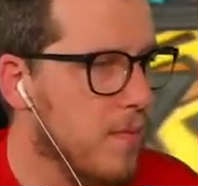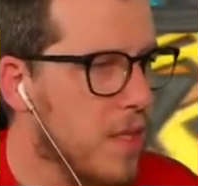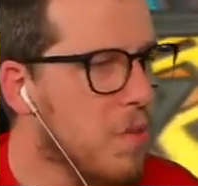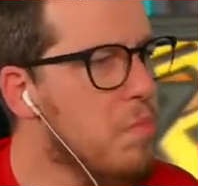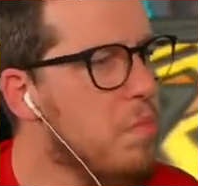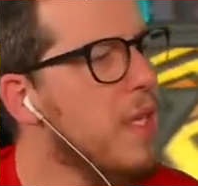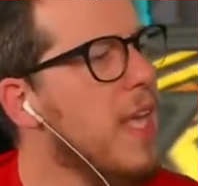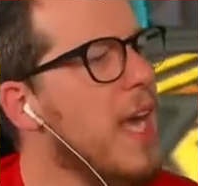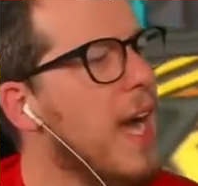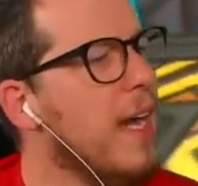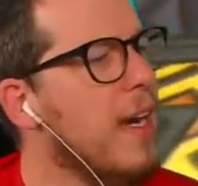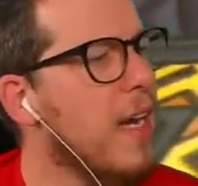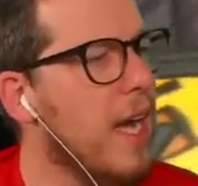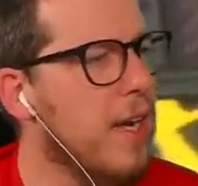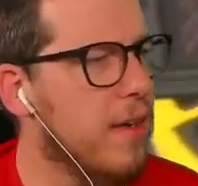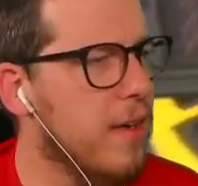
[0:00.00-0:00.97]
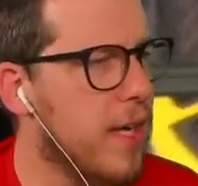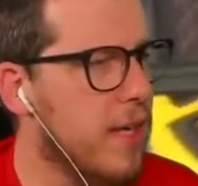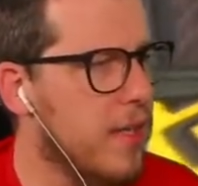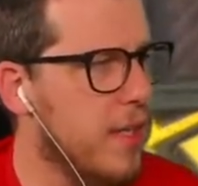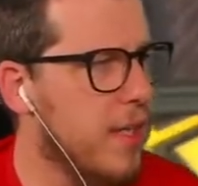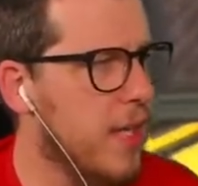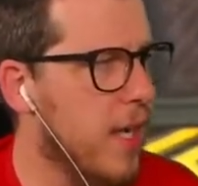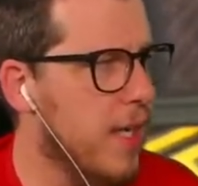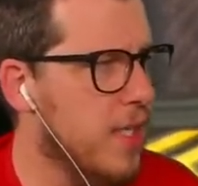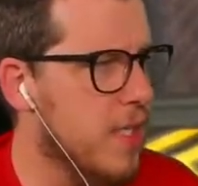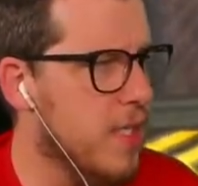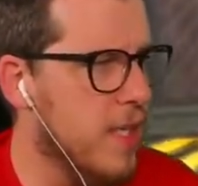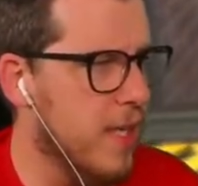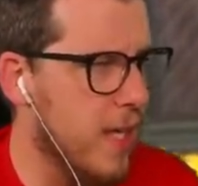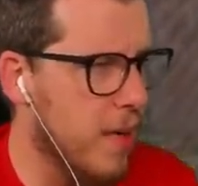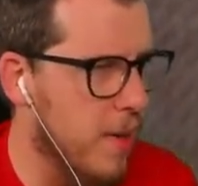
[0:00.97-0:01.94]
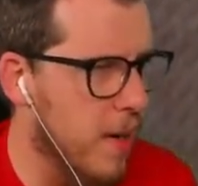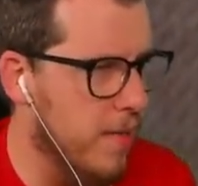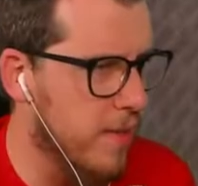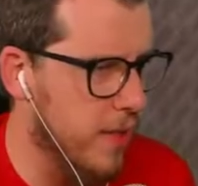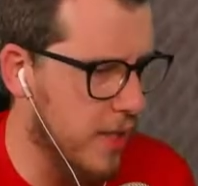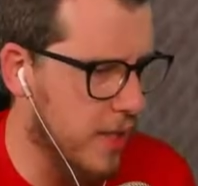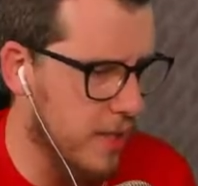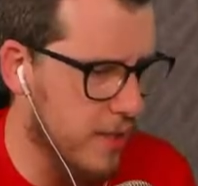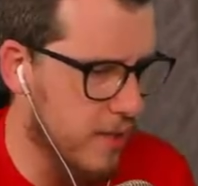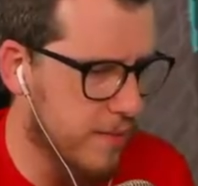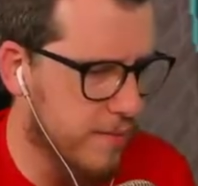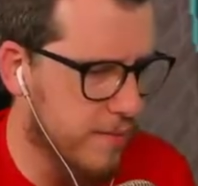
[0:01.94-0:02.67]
But yeah, I don't know, dude. I just, like, I'm having, like